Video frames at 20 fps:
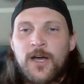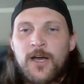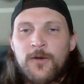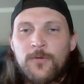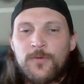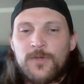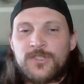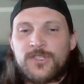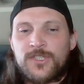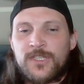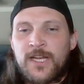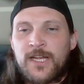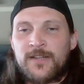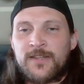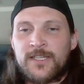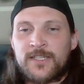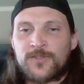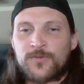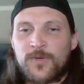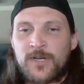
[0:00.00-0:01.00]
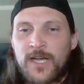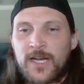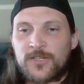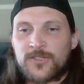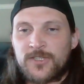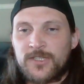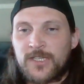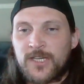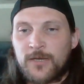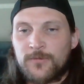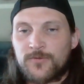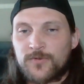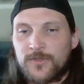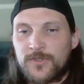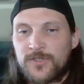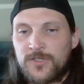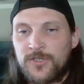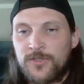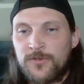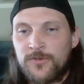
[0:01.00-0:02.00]
which this one actually comes
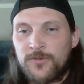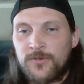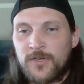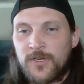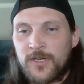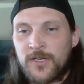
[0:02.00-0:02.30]
with two,